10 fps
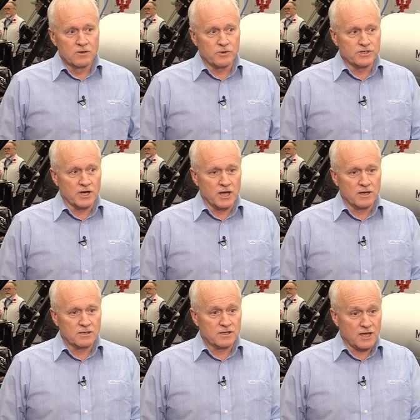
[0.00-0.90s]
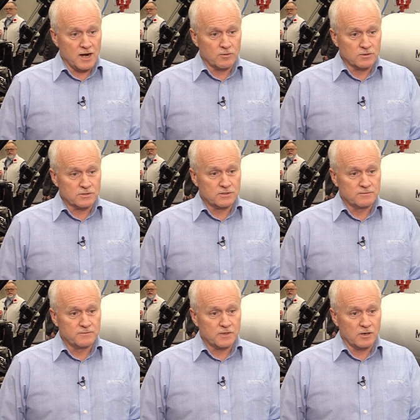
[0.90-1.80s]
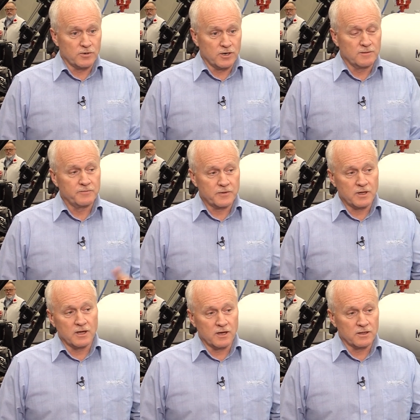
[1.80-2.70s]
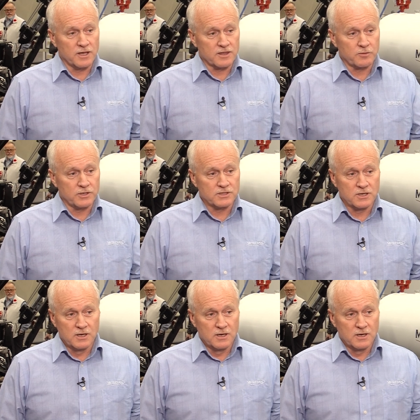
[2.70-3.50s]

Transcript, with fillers: Regina, Camrose, Alberta, uh, Lethbridge,